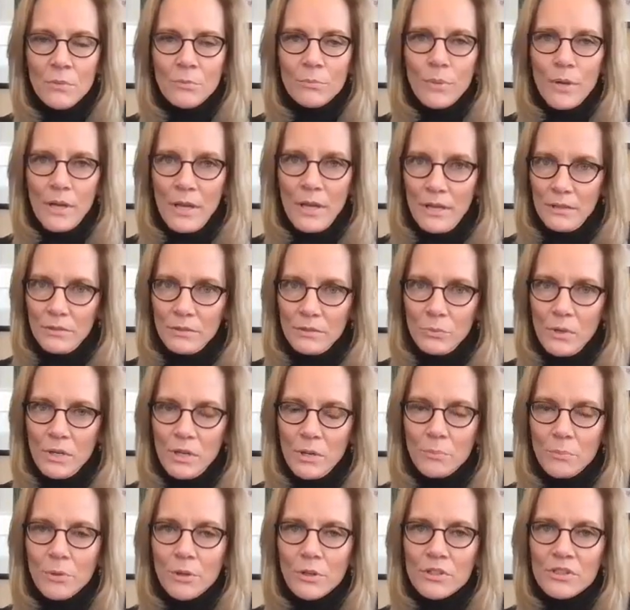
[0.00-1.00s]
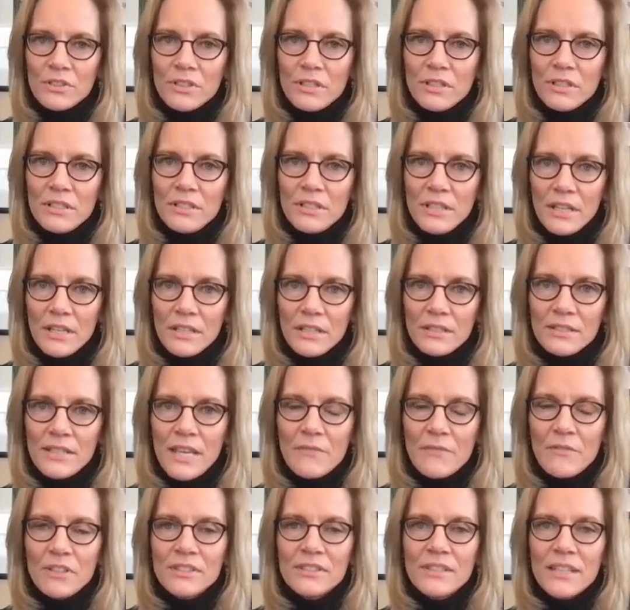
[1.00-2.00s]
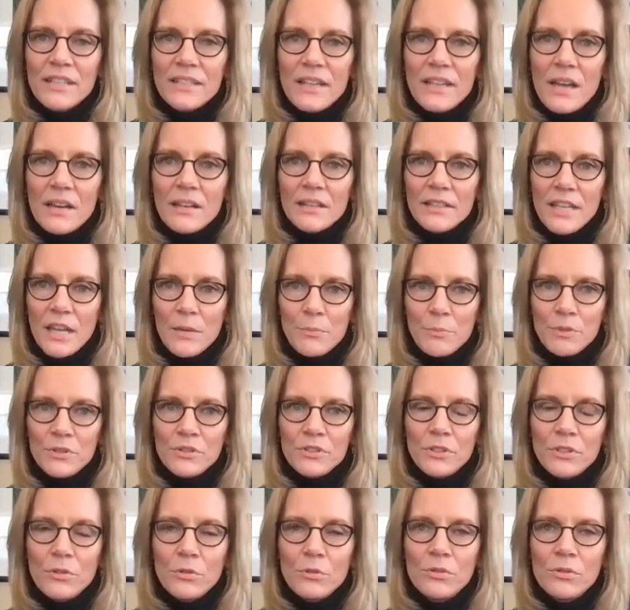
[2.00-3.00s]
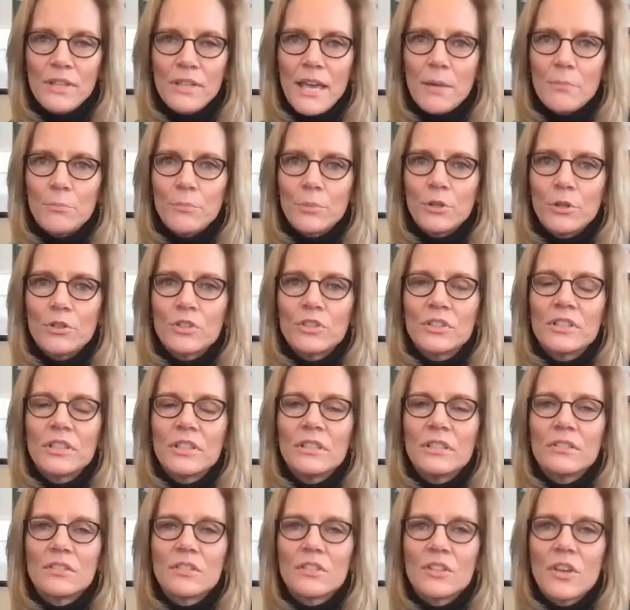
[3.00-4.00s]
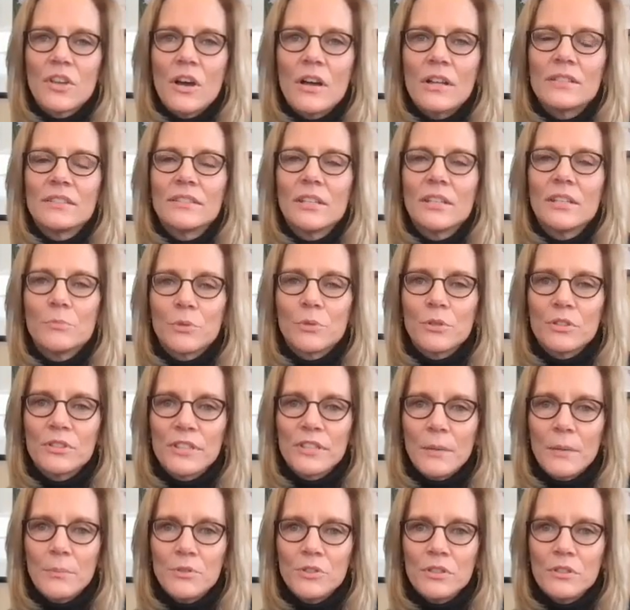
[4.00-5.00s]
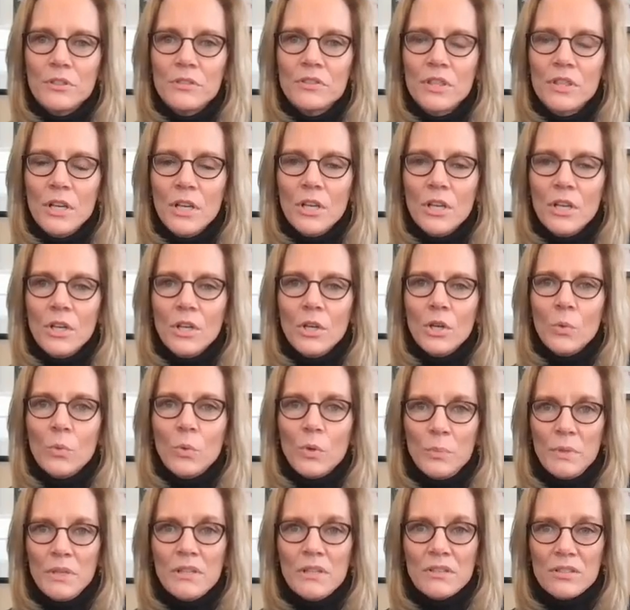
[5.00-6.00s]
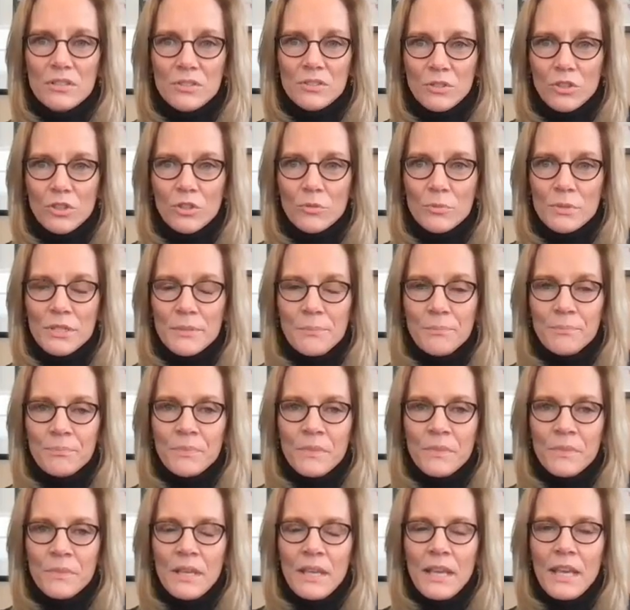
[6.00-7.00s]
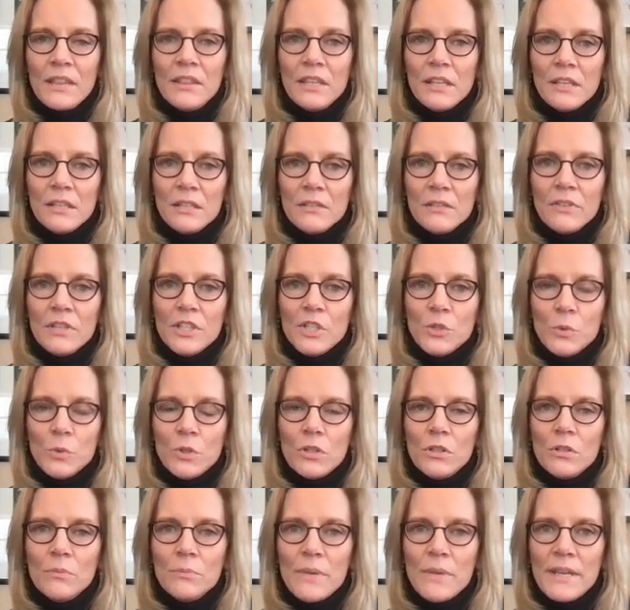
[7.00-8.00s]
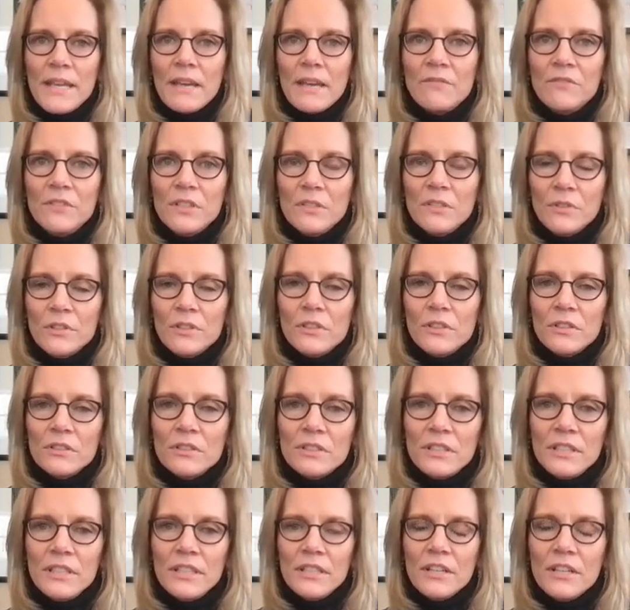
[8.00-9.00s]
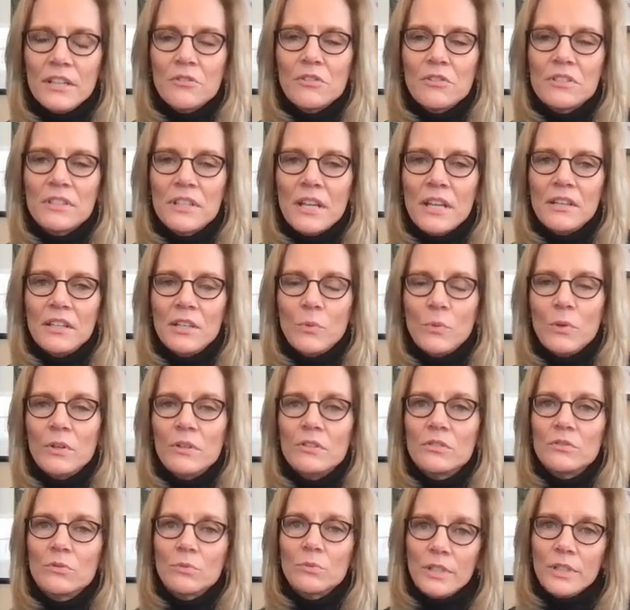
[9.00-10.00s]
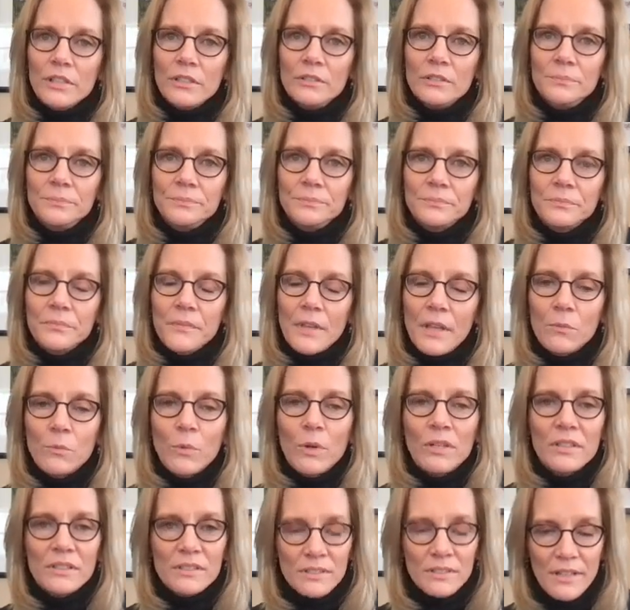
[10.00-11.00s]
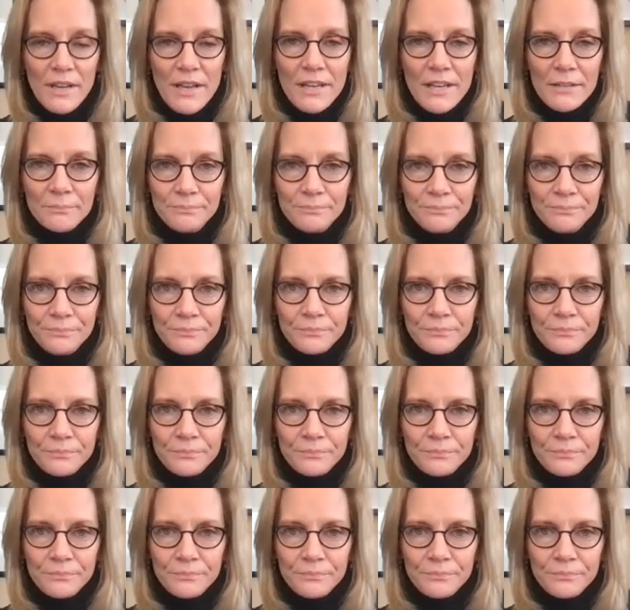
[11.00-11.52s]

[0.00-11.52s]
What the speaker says: But when a person does have a psychotic episode, that person's thoughts and perceptions will be disturbed, and the individual may have difficulty understanding what is real and what is not.